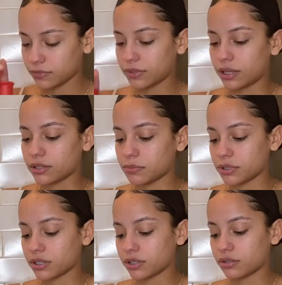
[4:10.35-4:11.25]
Yeah, it
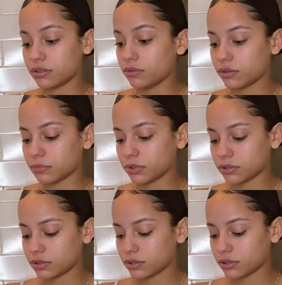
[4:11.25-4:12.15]
smells like
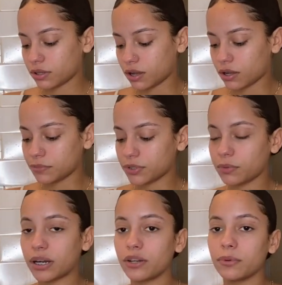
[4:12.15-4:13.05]
cucumbers. Um, so
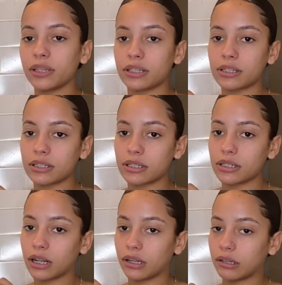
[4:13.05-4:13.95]
what I do with this,
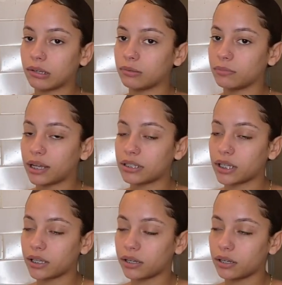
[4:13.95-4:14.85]
um, I
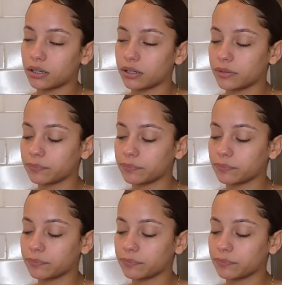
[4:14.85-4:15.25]
take a